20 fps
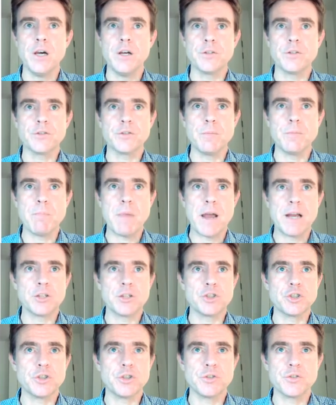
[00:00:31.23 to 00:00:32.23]
to
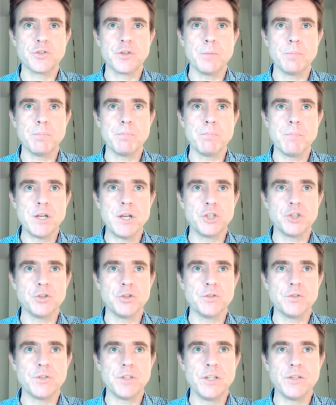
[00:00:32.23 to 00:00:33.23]
match some
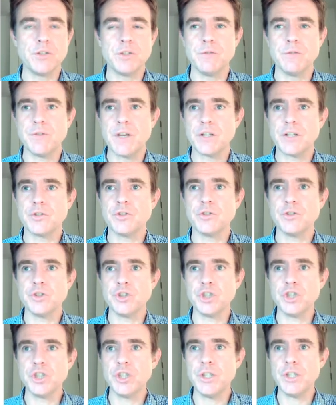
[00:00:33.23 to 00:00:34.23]
measured data vector
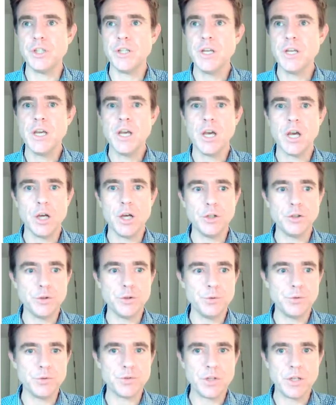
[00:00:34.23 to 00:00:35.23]
g
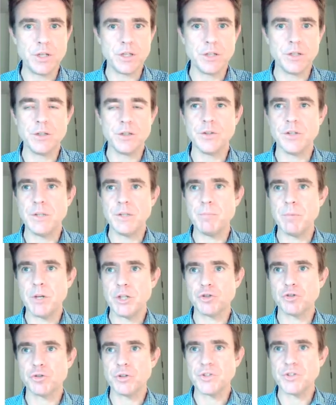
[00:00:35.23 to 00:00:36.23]
using the
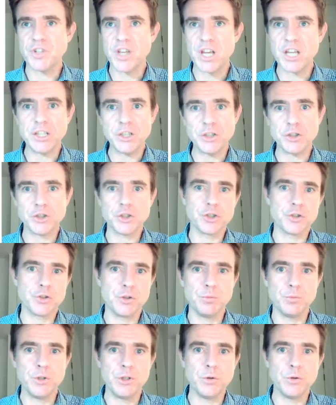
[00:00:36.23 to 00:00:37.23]
matrix H
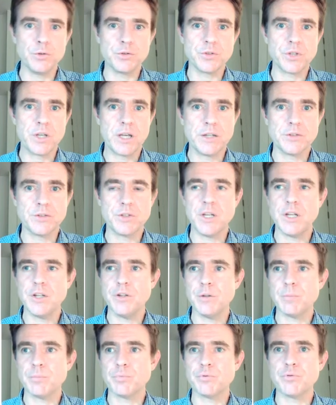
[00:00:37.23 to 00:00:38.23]
that we looked at in
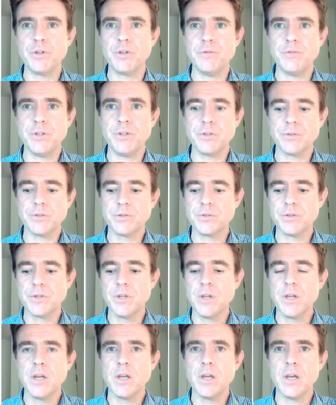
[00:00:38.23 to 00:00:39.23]
the previous
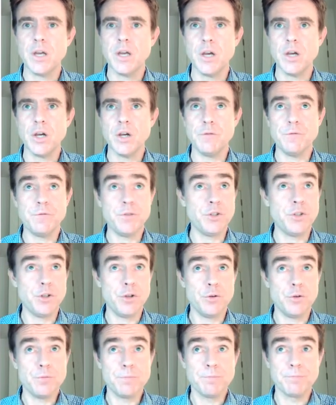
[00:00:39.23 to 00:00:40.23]
video.